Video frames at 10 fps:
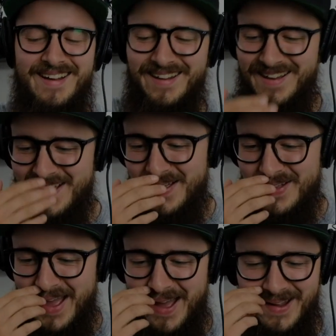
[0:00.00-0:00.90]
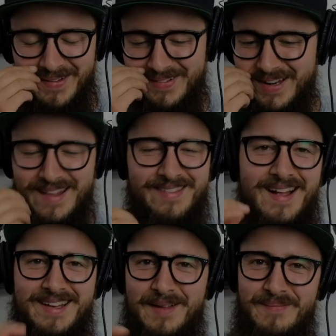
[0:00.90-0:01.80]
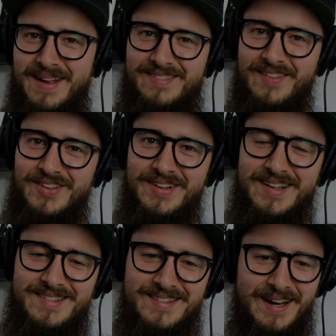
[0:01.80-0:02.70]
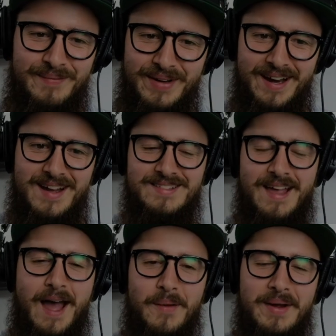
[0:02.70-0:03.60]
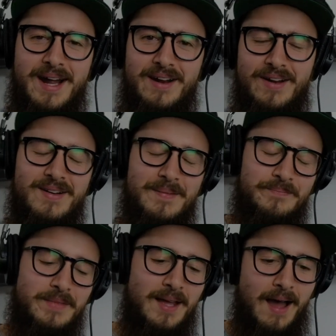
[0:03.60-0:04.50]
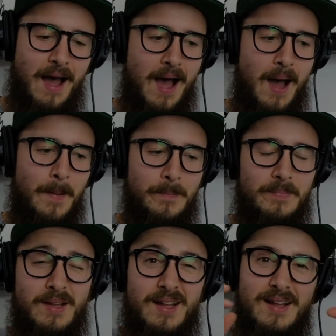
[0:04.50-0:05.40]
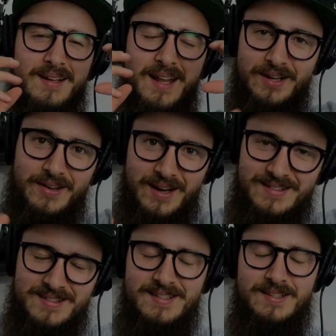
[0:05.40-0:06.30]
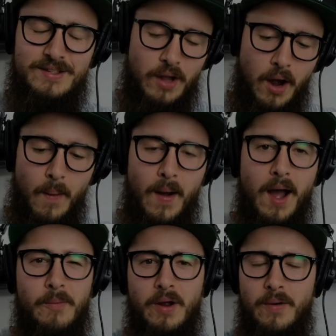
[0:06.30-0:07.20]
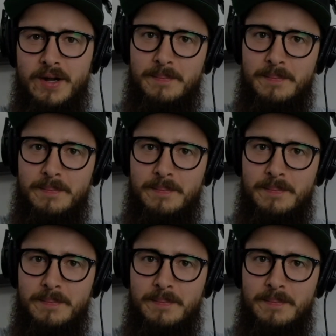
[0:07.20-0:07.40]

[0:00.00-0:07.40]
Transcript: Yeah, let's not get mixed into this thing because we got your... like you guys know, we already